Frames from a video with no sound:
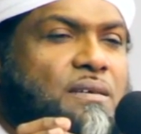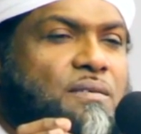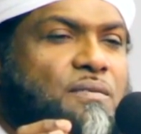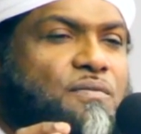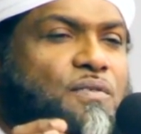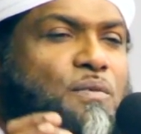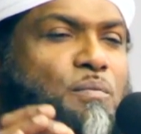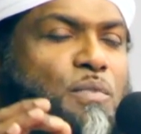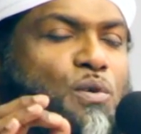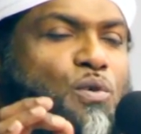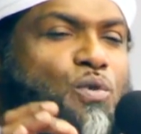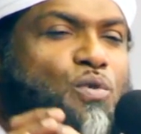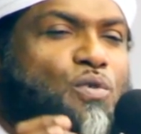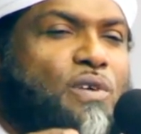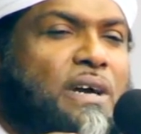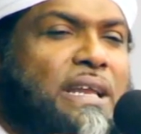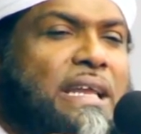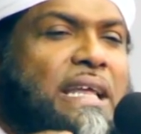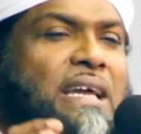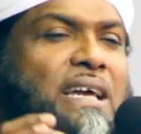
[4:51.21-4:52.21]
from a
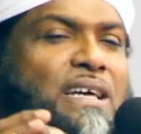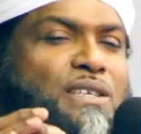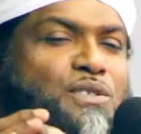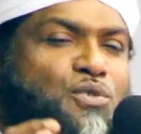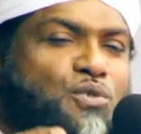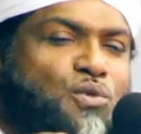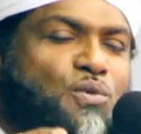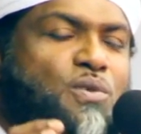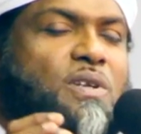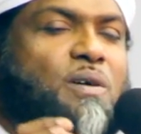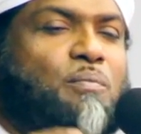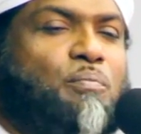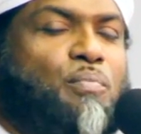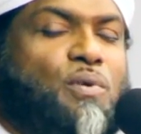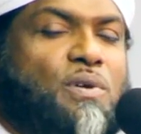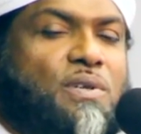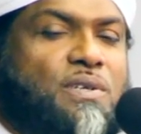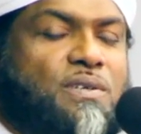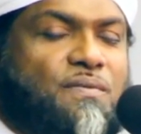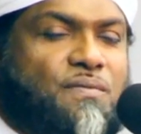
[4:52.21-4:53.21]
Quranic and Sunnah
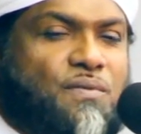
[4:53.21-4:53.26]
point of